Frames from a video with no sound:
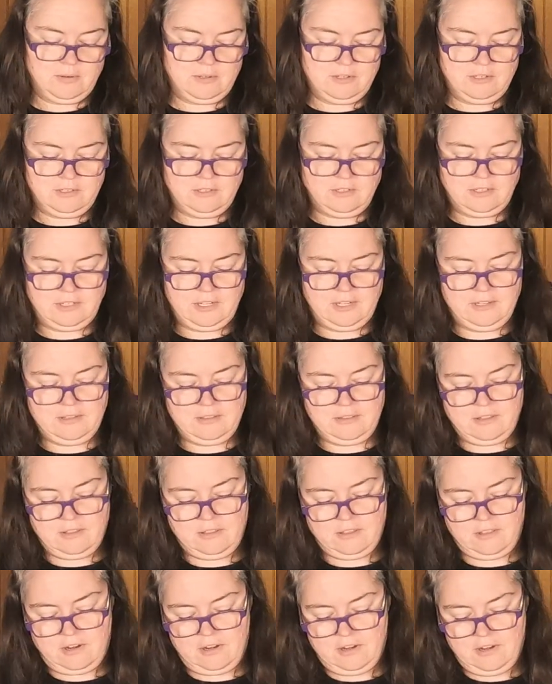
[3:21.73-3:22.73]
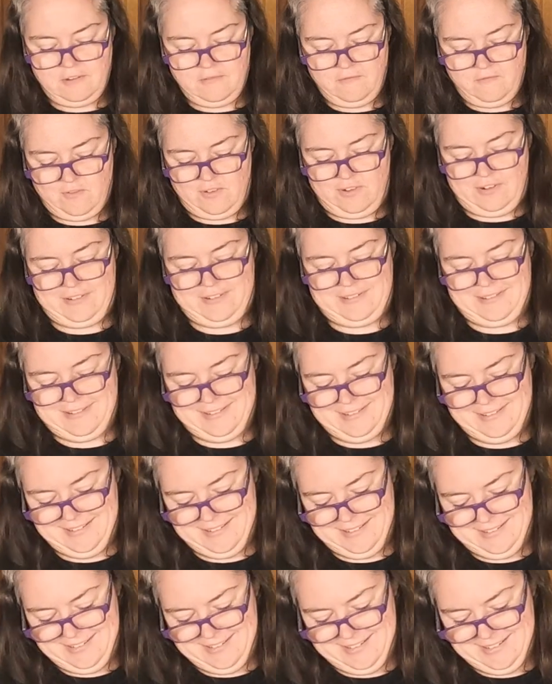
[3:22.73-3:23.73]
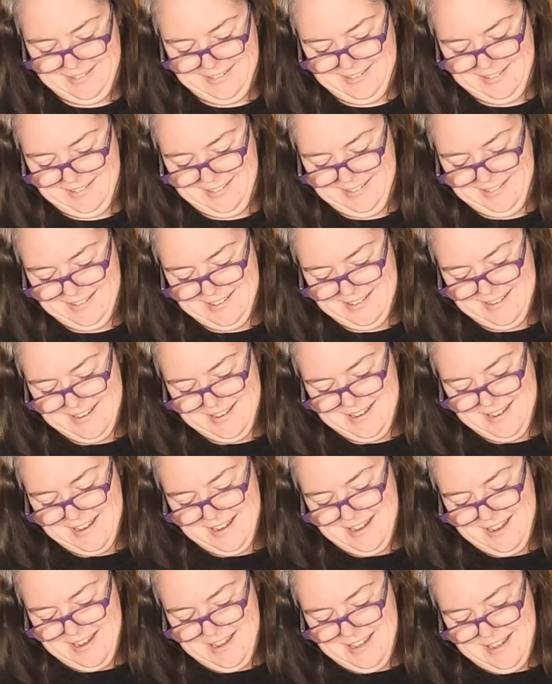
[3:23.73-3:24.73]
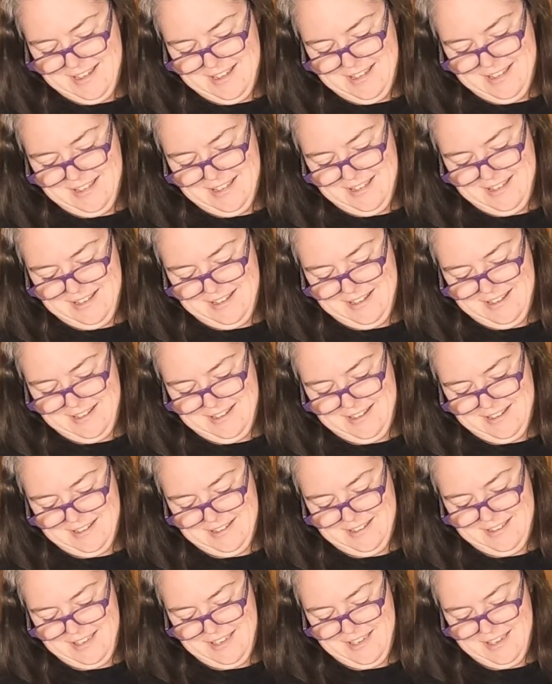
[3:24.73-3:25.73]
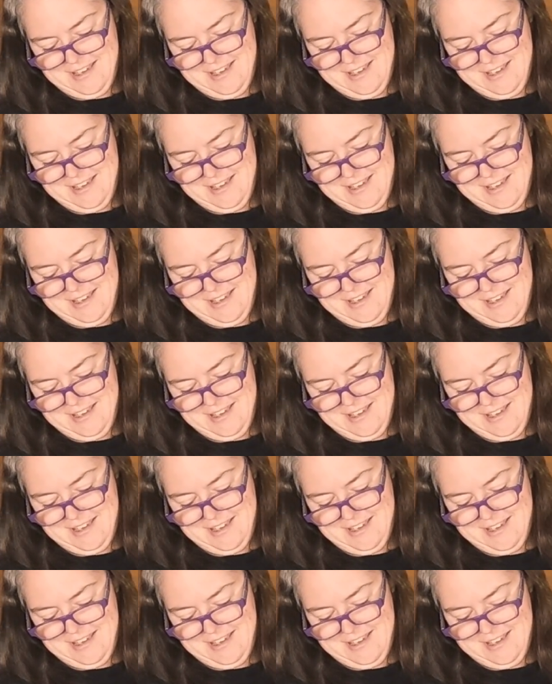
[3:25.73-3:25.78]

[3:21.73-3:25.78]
of my orders, like 34. Yeah, that one. Oh,